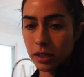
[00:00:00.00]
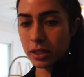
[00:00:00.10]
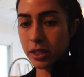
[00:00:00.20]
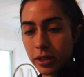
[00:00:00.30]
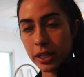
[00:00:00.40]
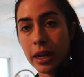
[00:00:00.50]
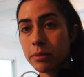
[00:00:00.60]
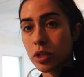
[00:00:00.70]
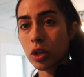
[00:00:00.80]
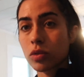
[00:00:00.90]
seriously,
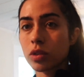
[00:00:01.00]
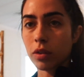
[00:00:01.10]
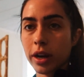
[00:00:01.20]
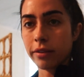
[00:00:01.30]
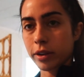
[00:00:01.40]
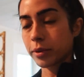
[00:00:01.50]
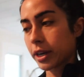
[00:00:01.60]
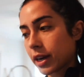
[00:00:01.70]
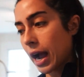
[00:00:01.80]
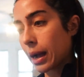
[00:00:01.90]
I'm so sore
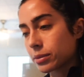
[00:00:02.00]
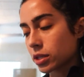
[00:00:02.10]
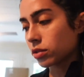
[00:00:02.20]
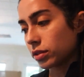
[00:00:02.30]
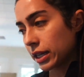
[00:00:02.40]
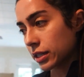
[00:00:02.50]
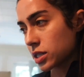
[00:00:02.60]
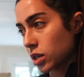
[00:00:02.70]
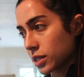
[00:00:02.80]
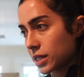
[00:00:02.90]
everywhere. Absolutely
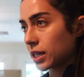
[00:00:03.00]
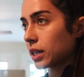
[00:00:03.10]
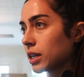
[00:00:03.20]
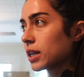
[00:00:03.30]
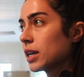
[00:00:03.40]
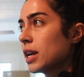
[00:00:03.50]
exhausting